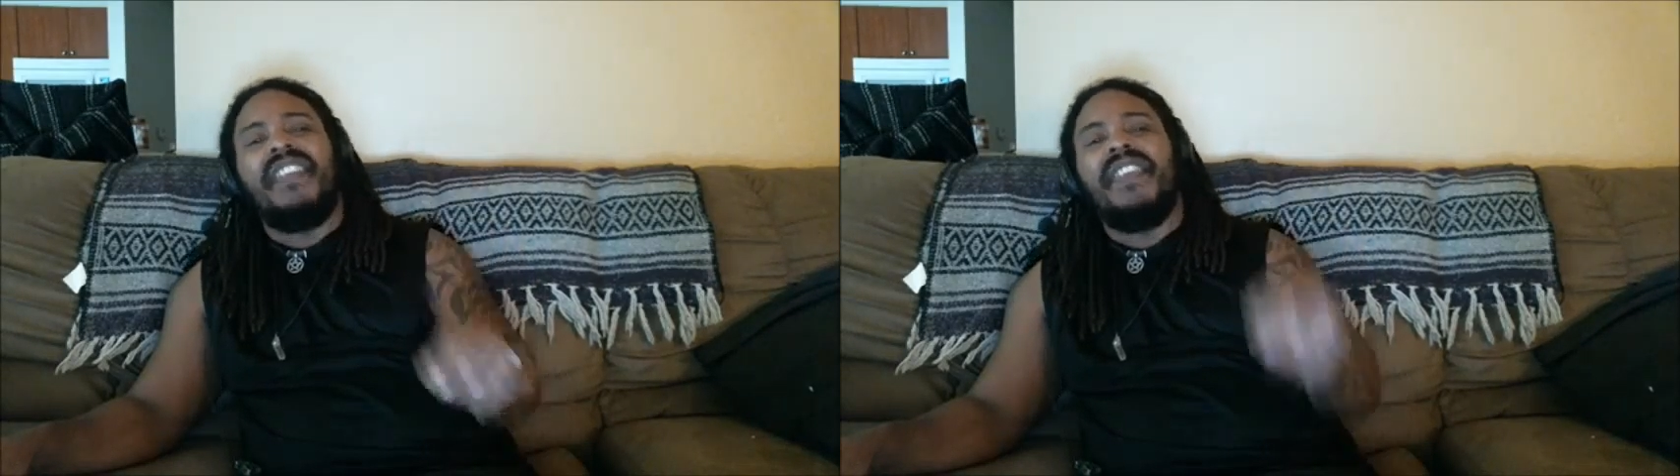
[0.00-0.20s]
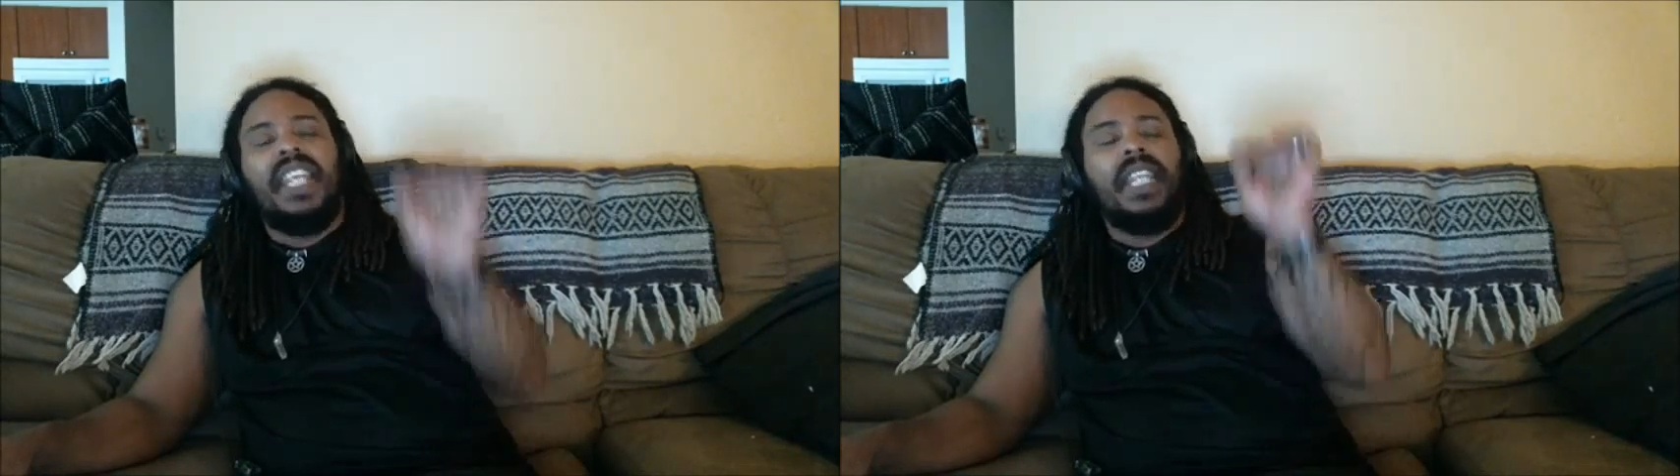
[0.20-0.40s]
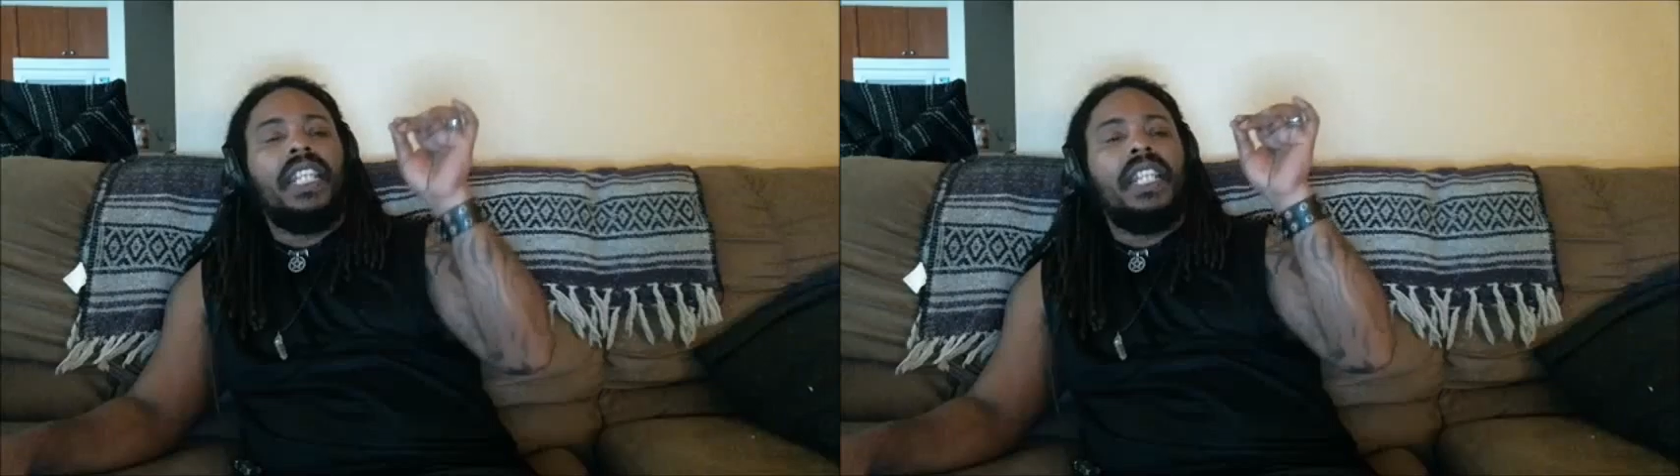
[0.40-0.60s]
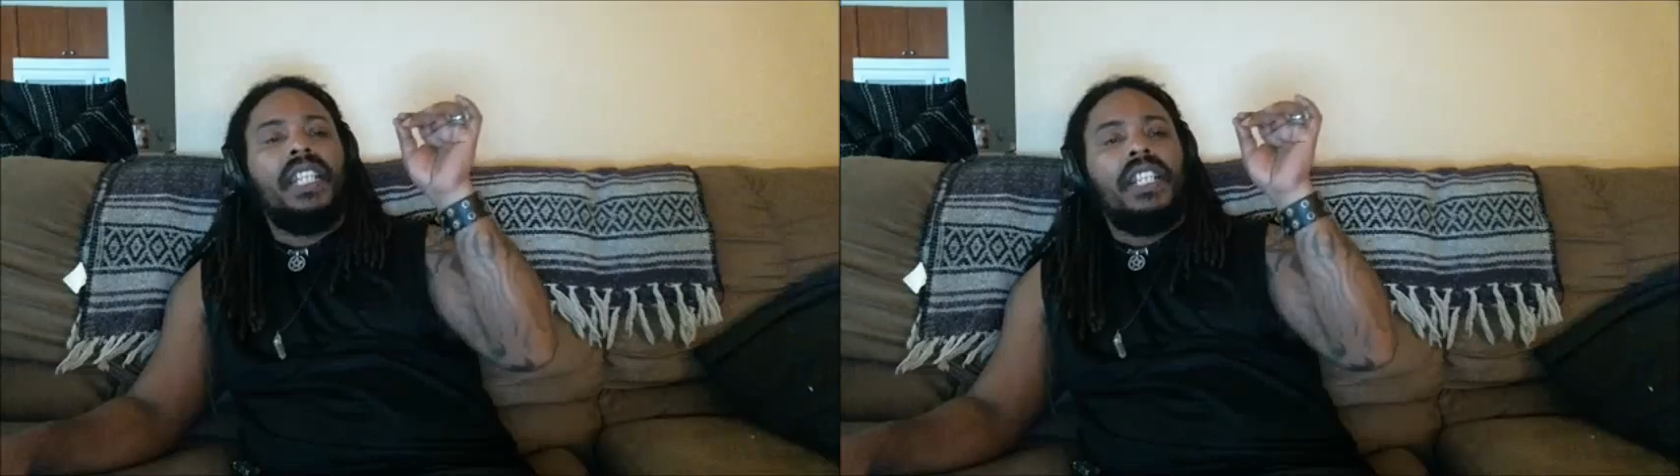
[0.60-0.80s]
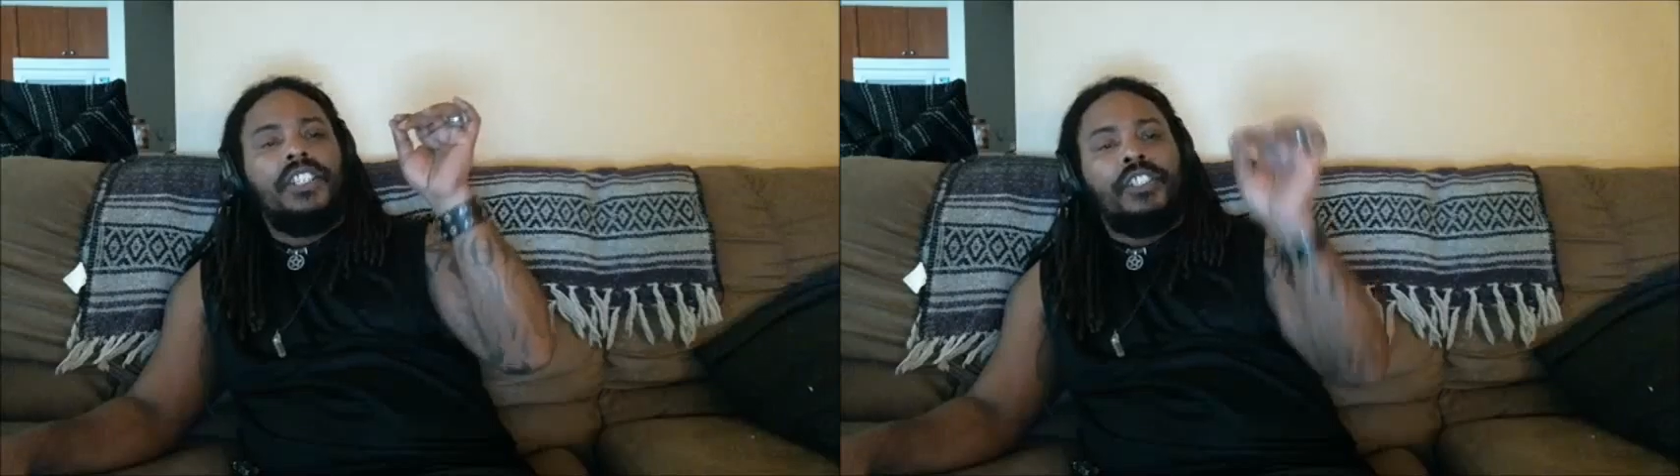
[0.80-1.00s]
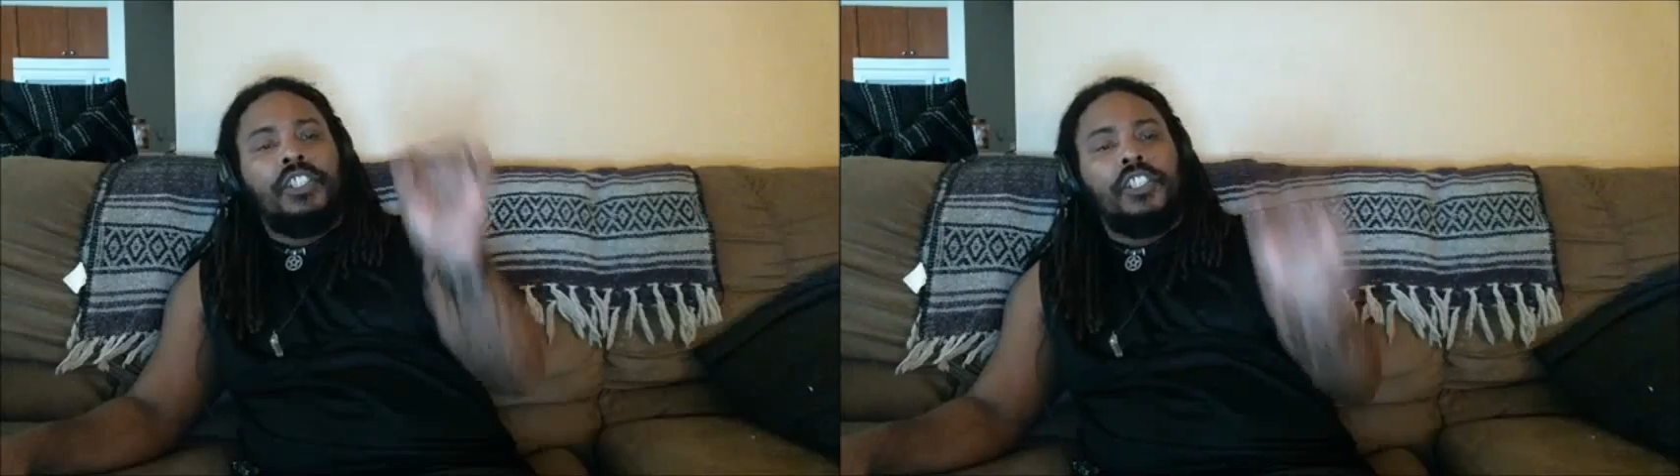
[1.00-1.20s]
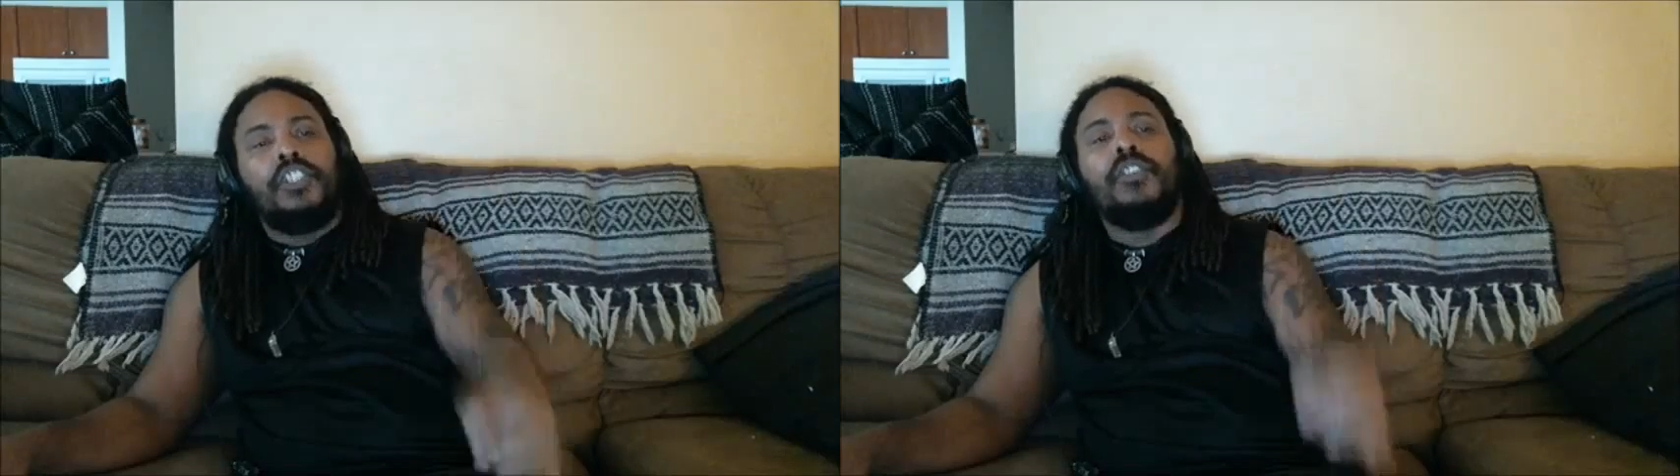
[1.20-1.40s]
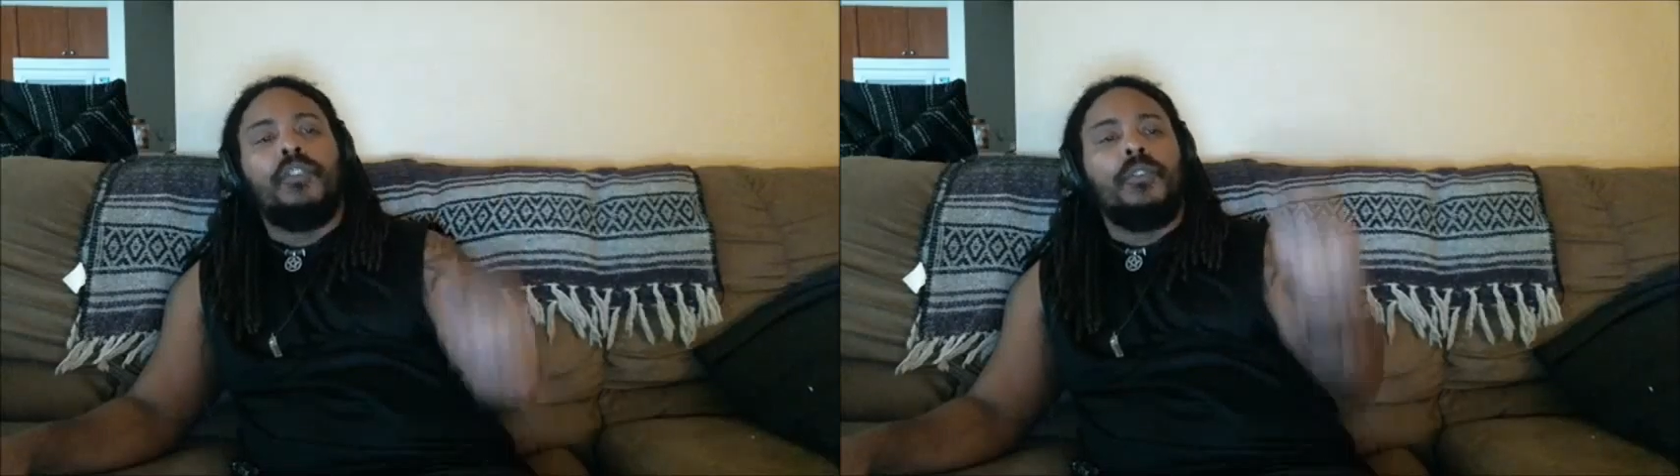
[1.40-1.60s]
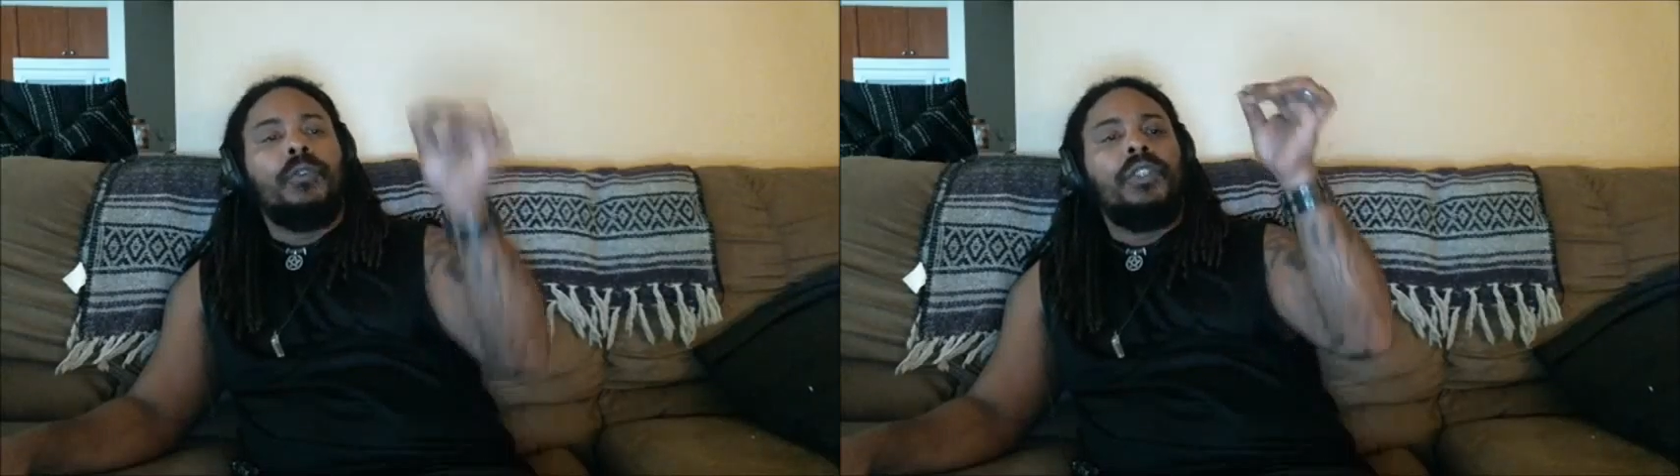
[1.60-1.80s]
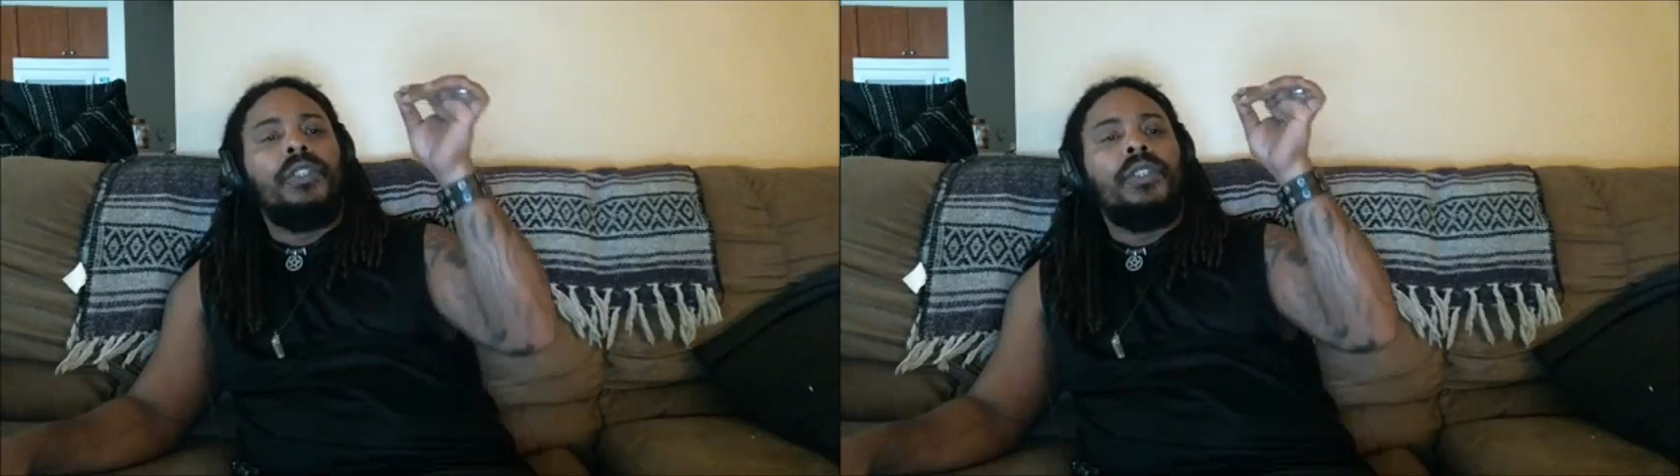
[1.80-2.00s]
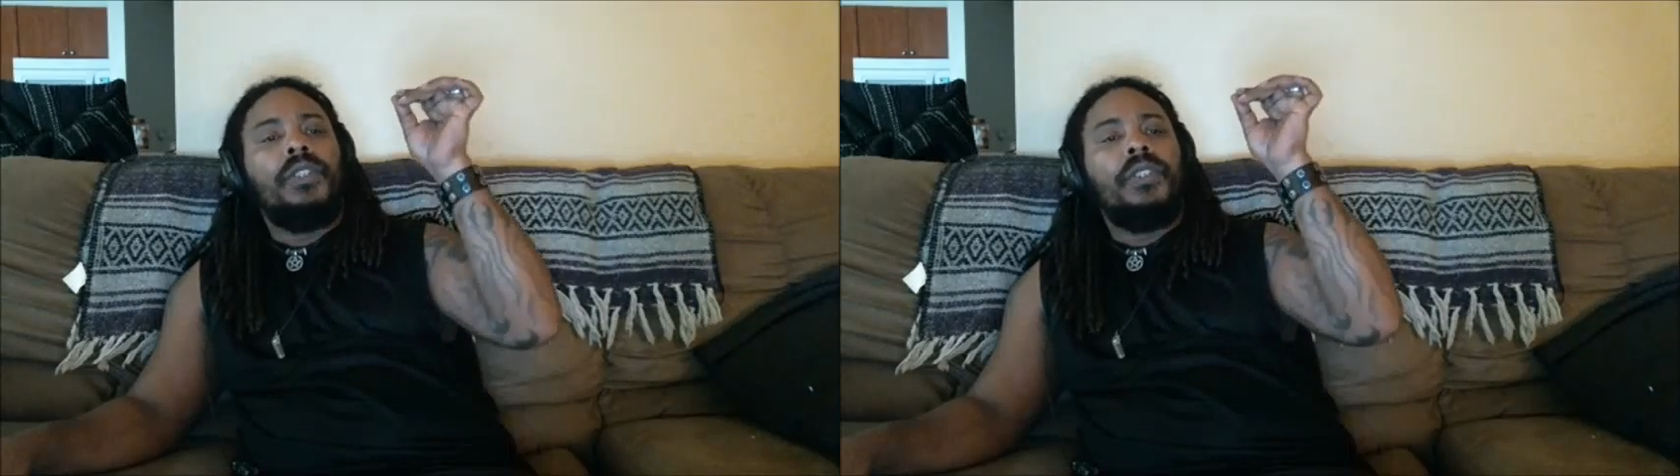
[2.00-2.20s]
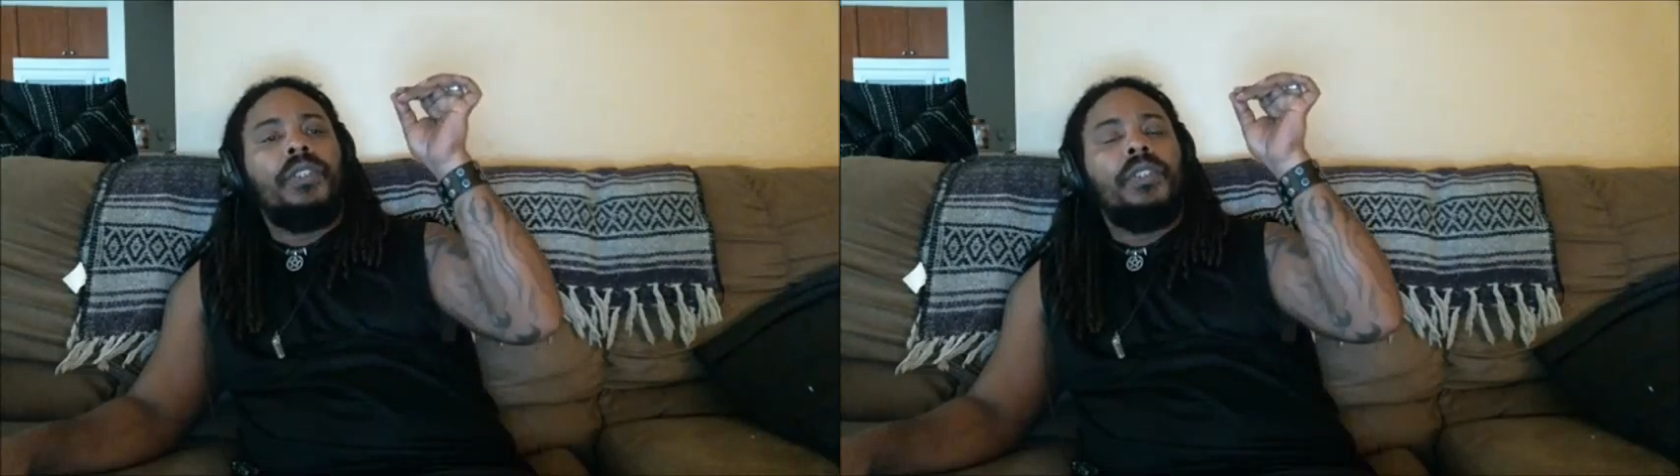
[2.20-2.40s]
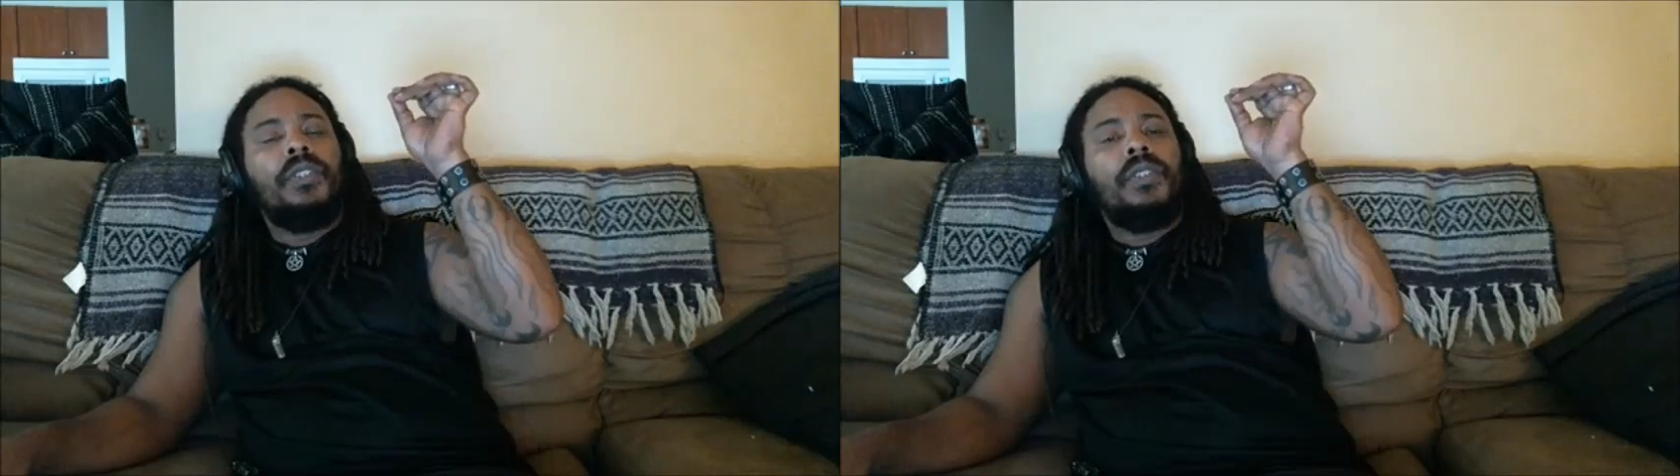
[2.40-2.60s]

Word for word: nothing to do